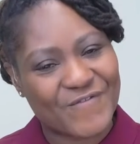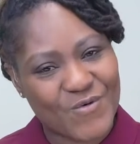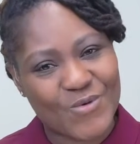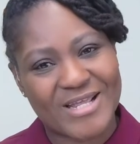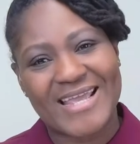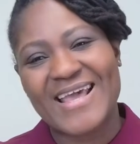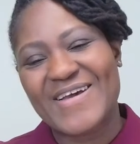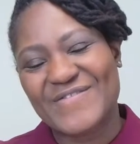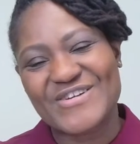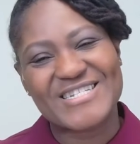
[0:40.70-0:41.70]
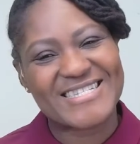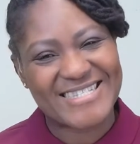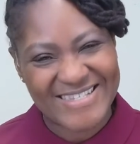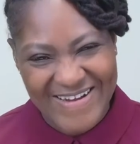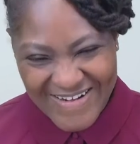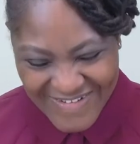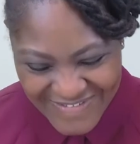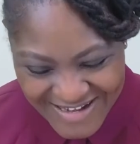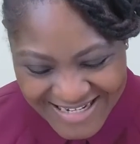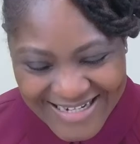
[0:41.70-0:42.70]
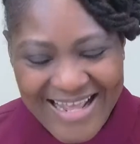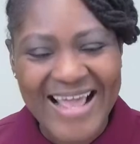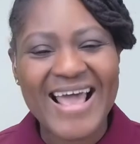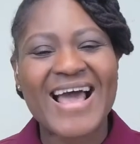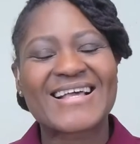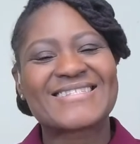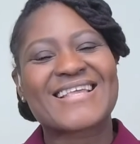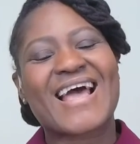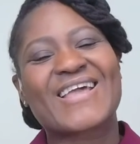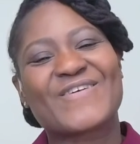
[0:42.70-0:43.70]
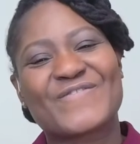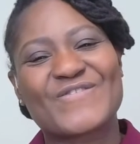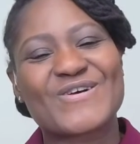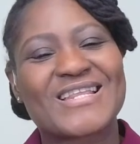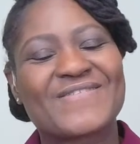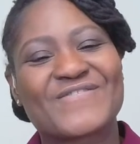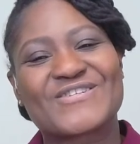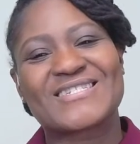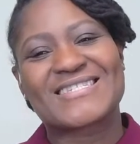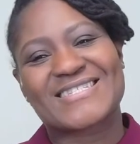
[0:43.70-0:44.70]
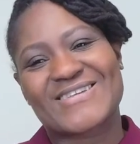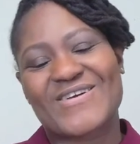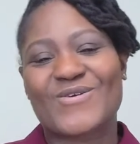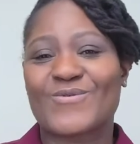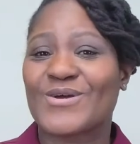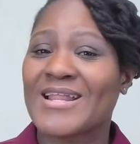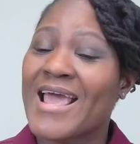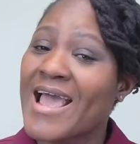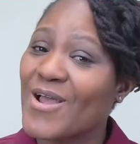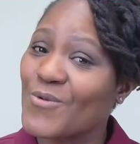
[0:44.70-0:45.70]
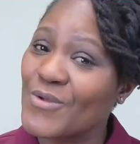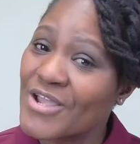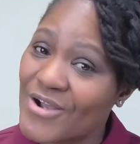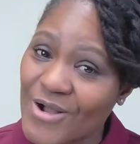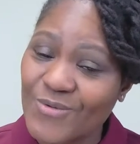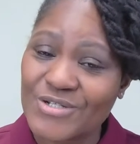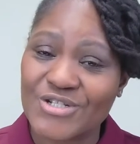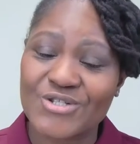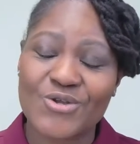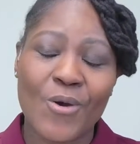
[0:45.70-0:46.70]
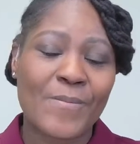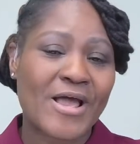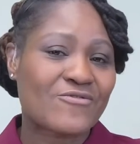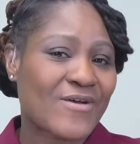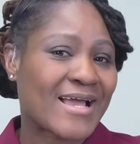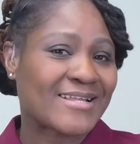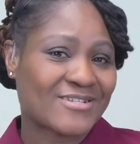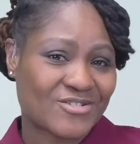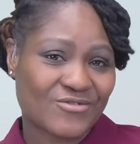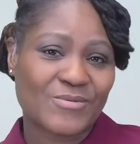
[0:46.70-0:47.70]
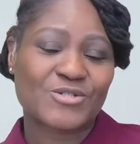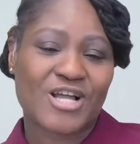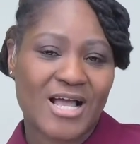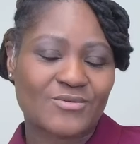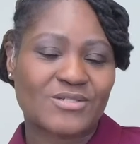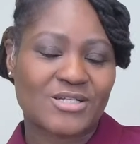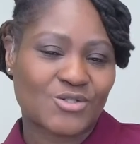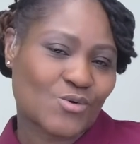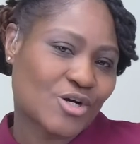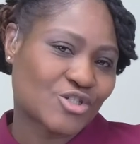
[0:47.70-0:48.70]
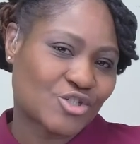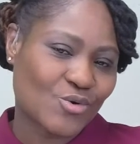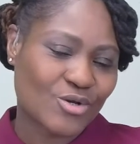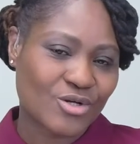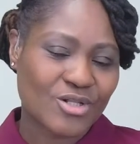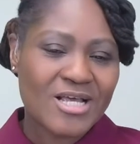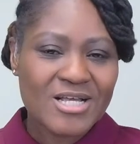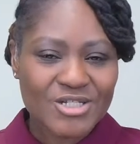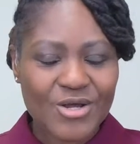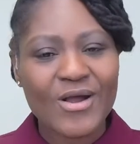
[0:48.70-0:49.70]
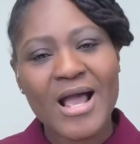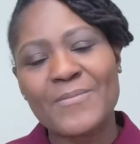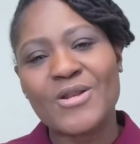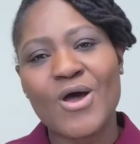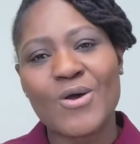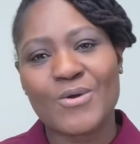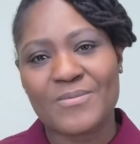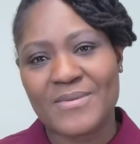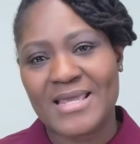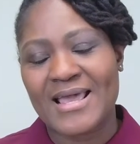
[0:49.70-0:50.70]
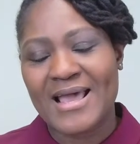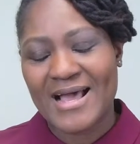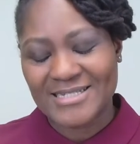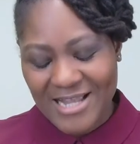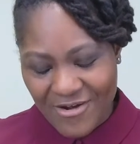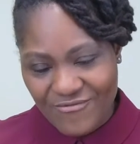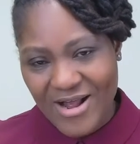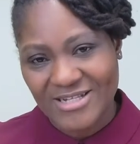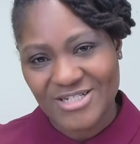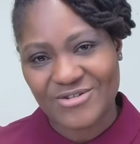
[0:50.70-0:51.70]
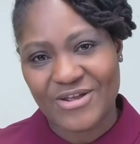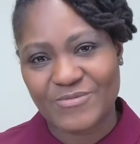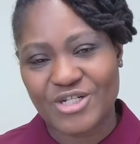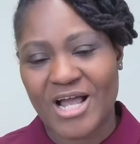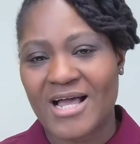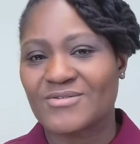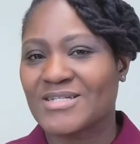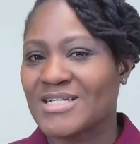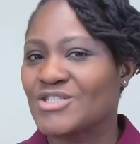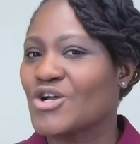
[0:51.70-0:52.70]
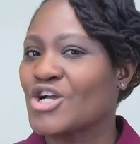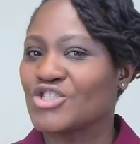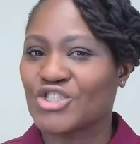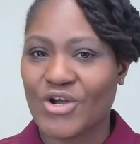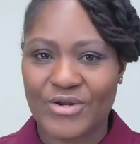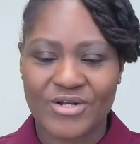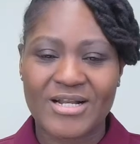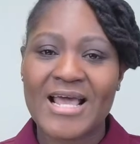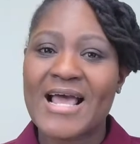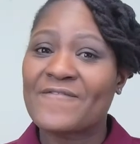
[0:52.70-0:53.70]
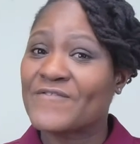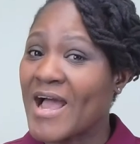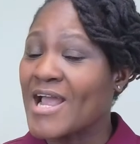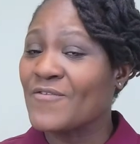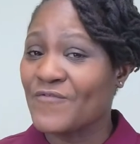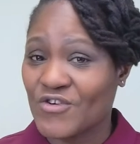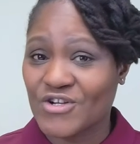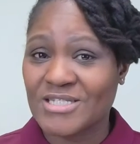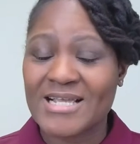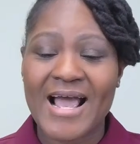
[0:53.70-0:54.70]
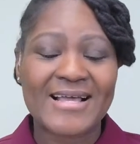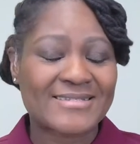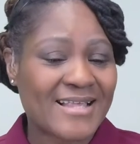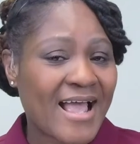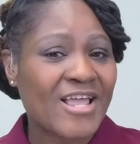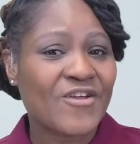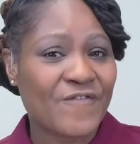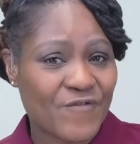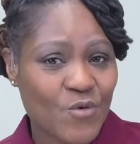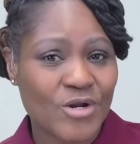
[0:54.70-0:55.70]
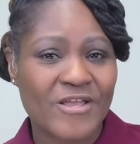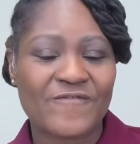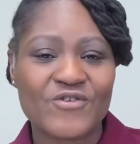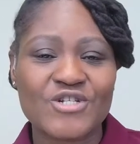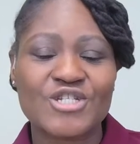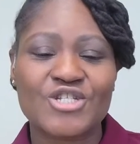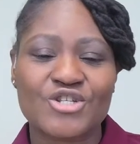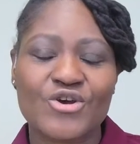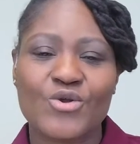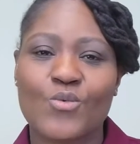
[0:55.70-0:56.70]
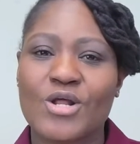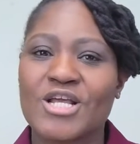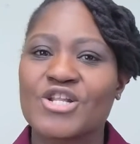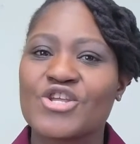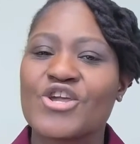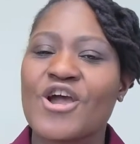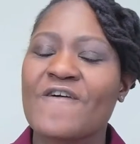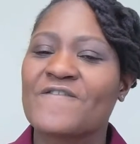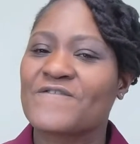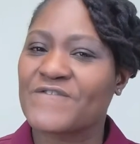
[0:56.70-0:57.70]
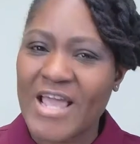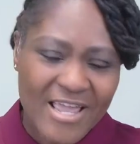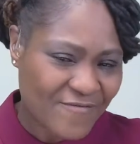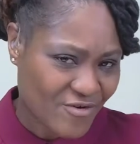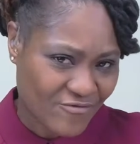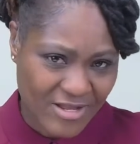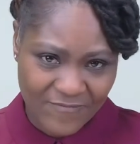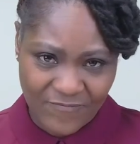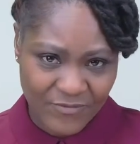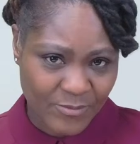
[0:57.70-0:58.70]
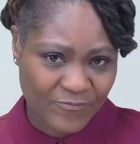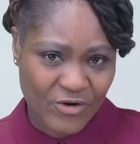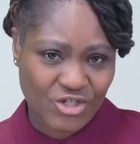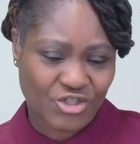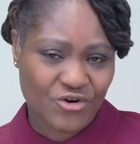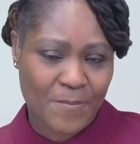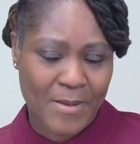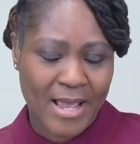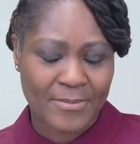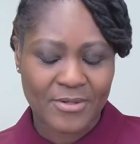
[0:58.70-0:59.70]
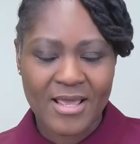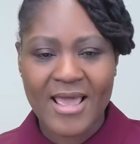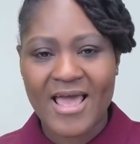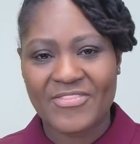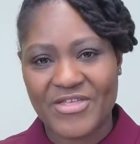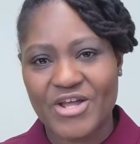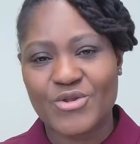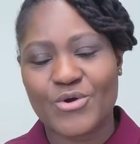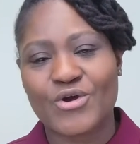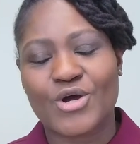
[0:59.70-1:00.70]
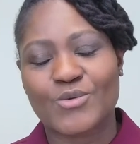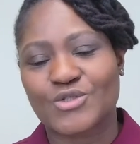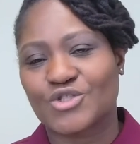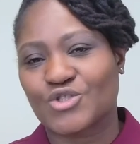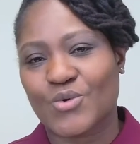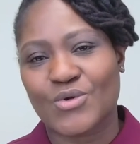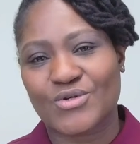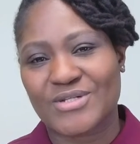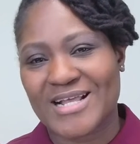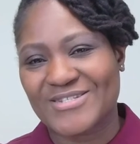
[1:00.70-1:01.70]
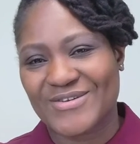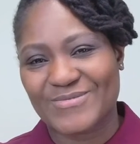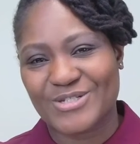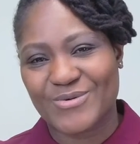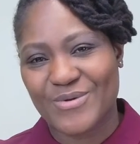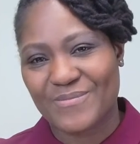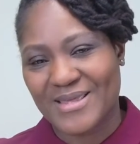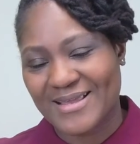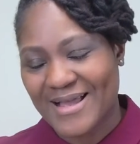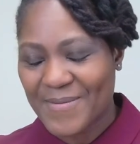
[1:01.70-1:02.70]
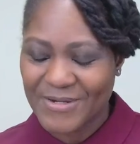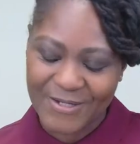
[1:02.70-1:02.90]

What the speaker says: 40 verses 31. Isaiah 40 verses 31. And we are going to start by writing the scripture out into our journal. So come along with me as I write the scripture out into our journal. Find first Isaiah 40 verses 31 in your favorite version of Bible, and then you're going to journal that scripture with me. Come